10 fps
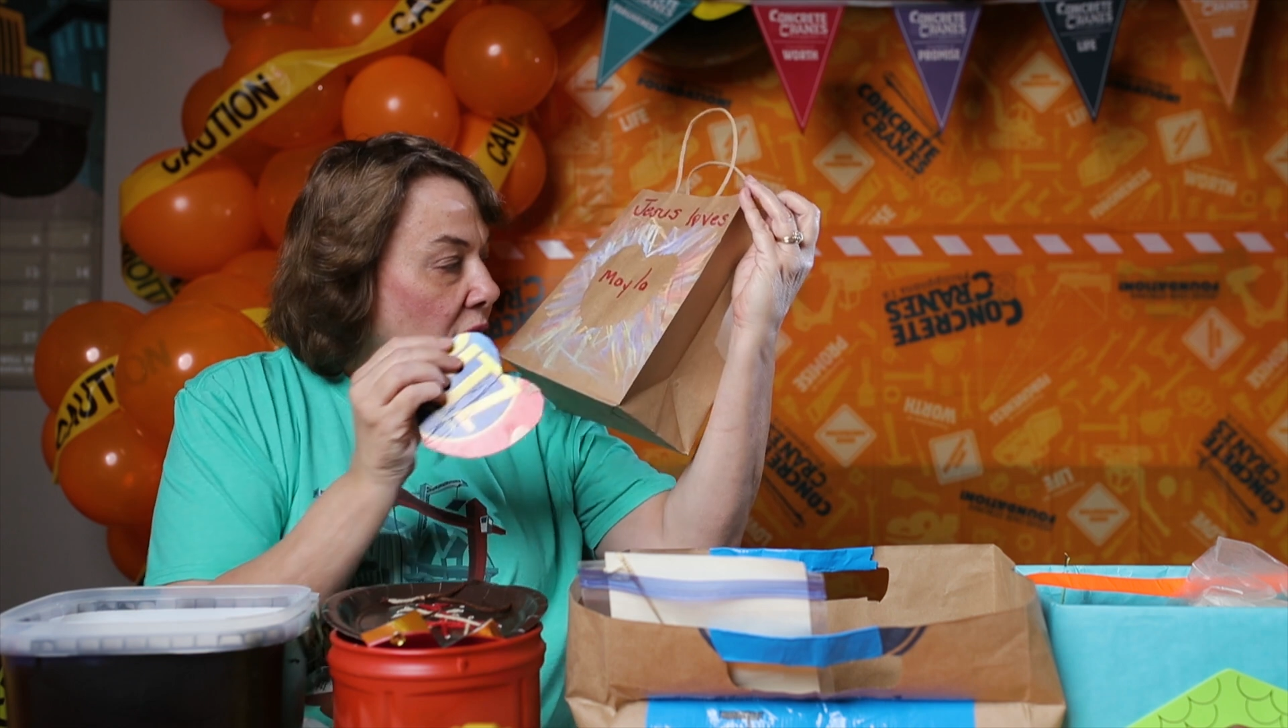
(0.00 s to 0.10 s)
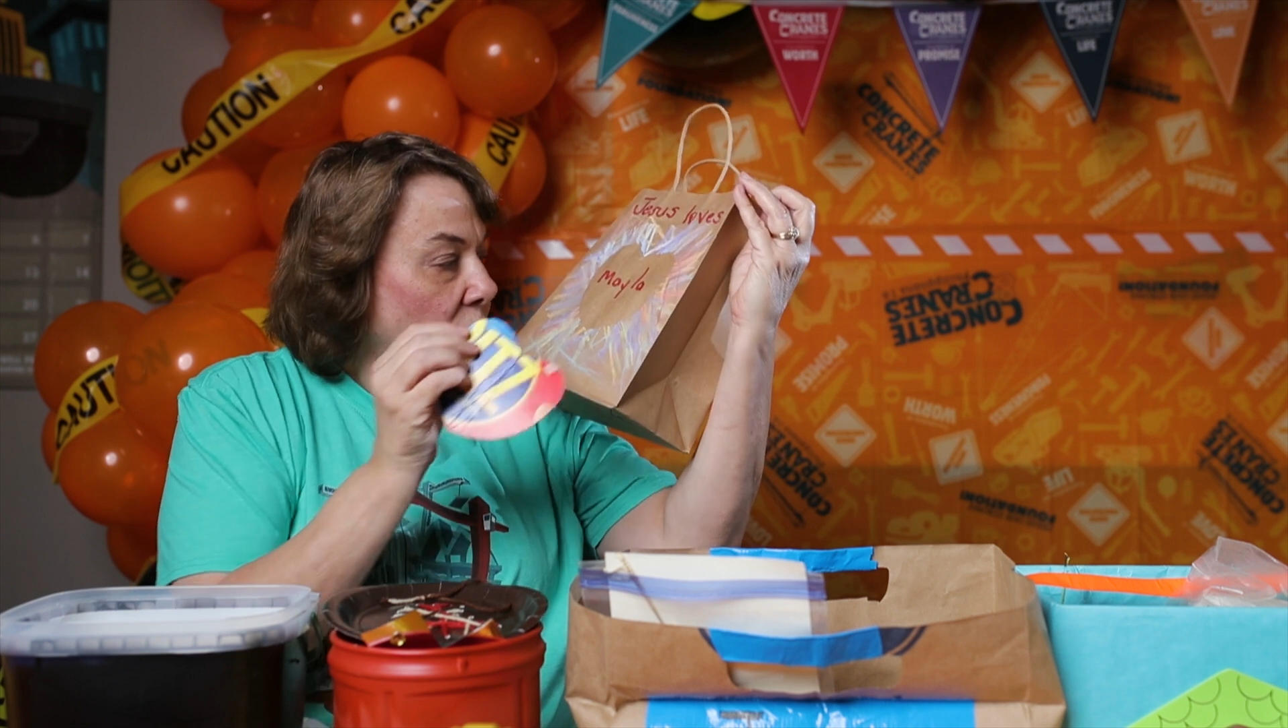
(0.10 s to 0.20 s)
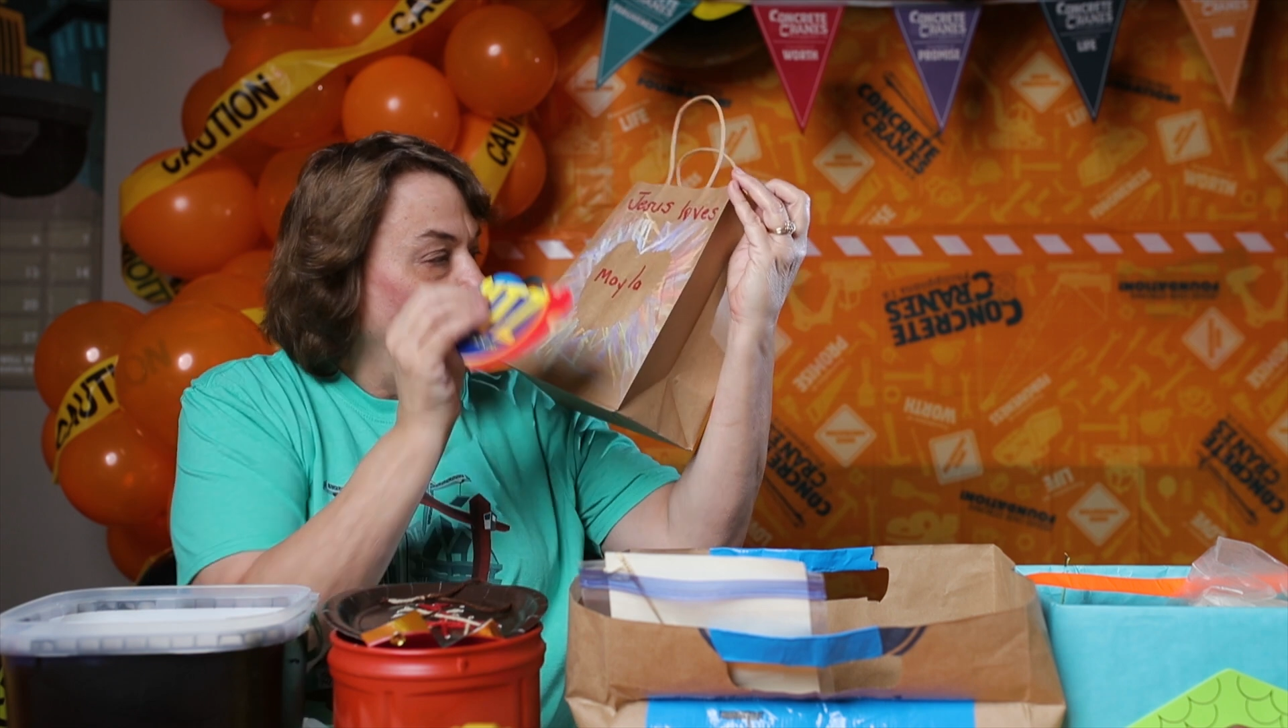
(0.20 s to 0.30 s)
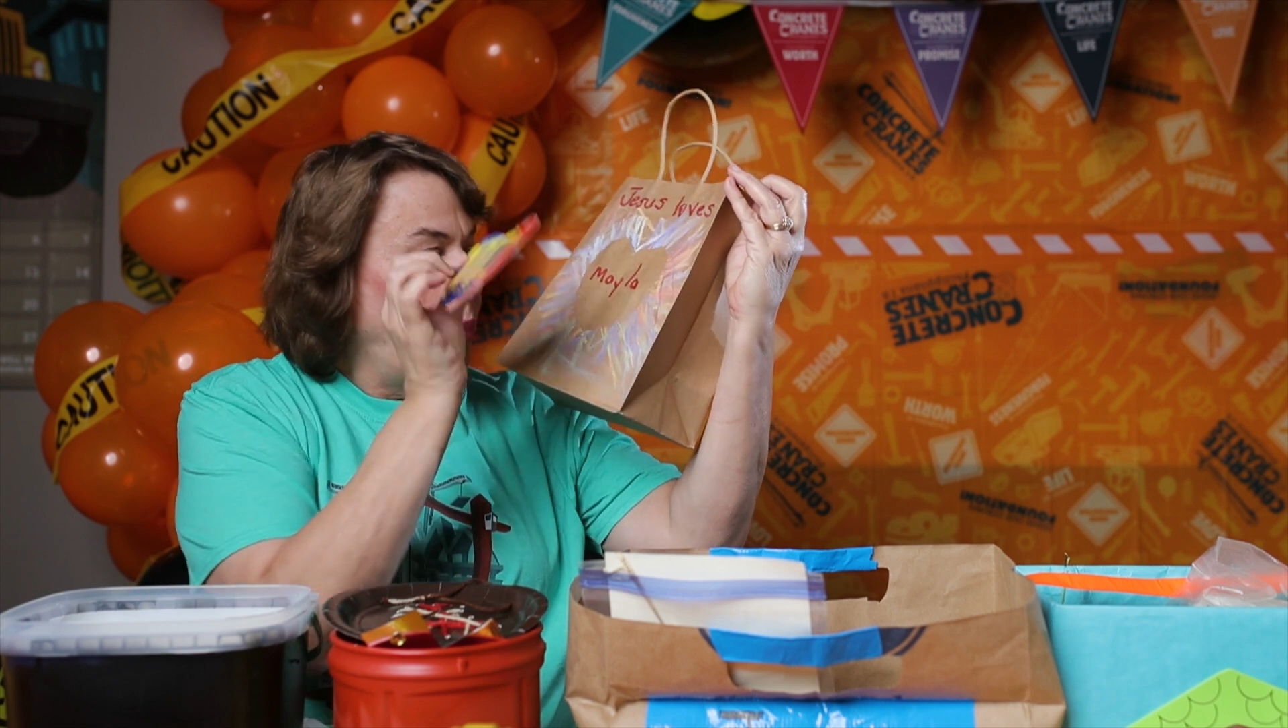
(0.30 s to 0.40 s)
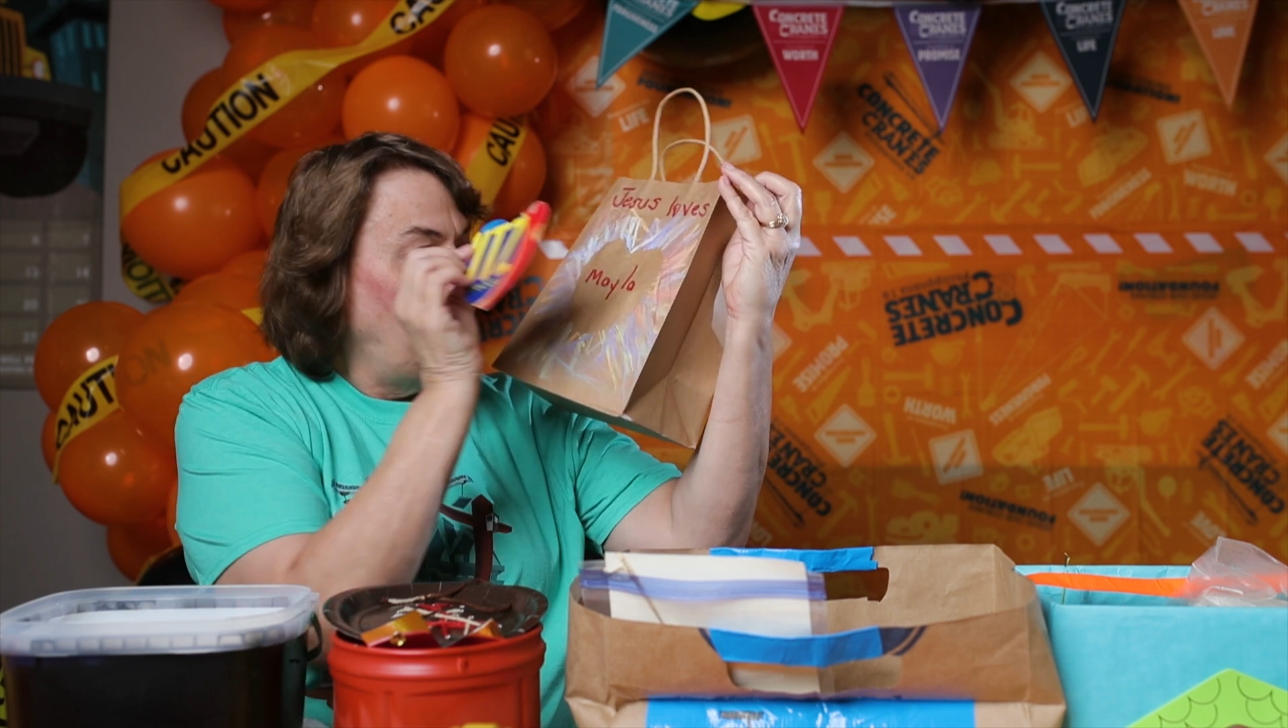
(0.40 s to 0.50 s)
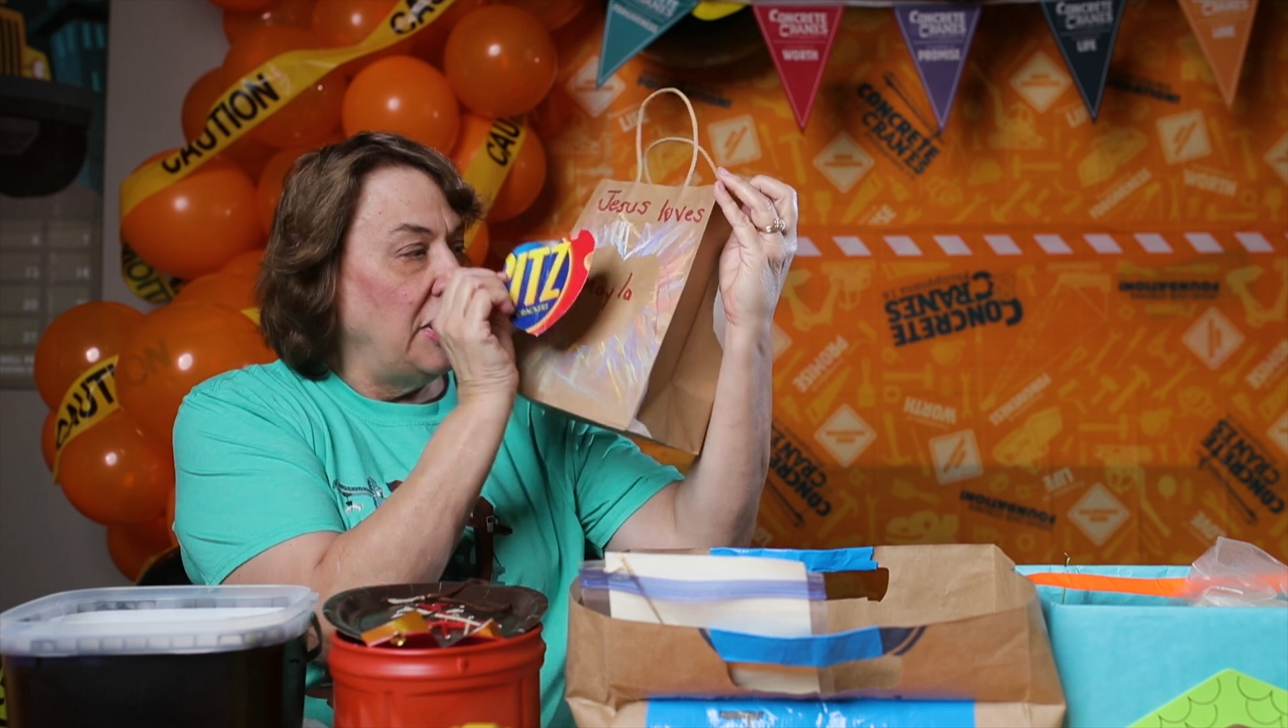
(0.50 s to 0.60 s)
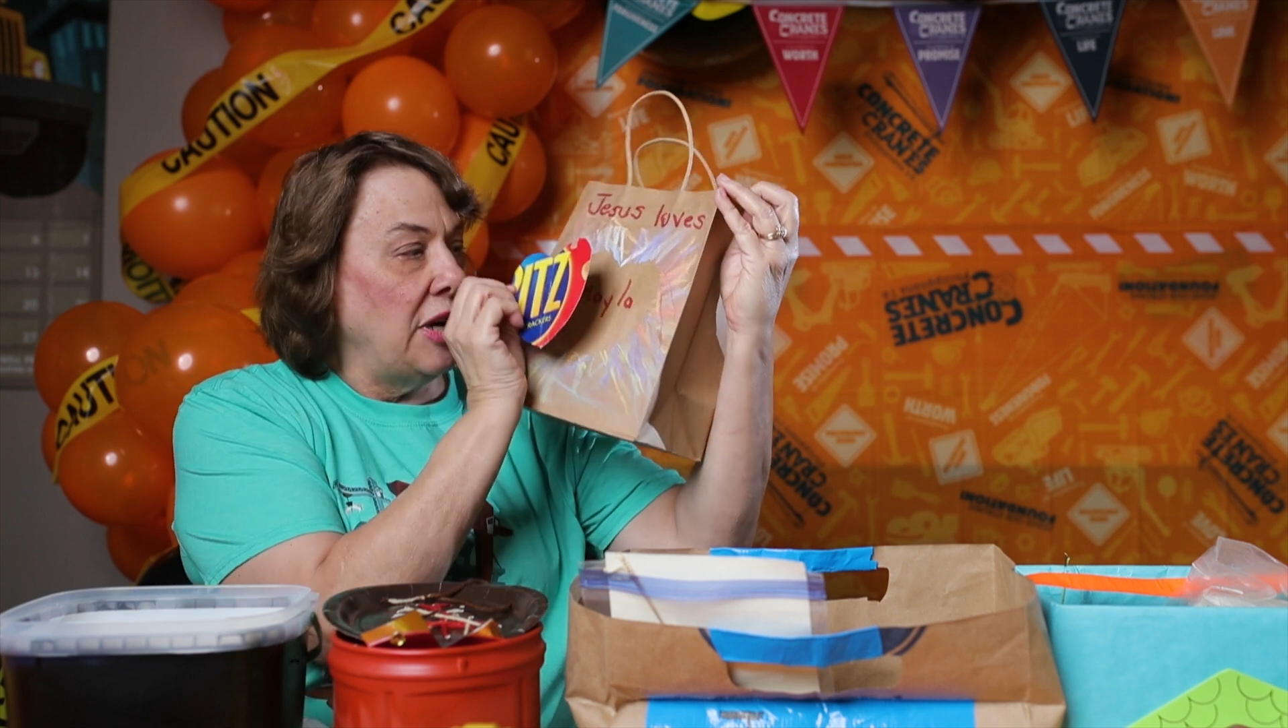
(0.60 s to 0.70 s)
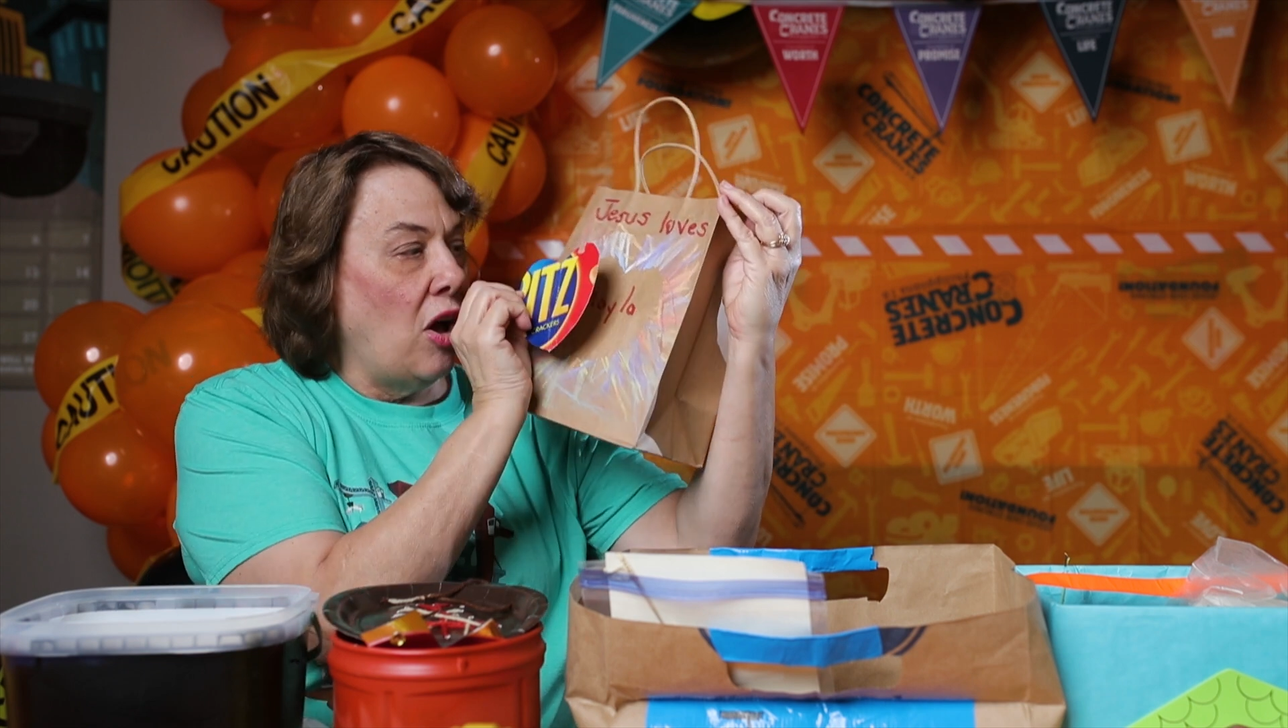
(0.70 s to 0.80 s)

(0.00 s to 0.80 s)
We'll put it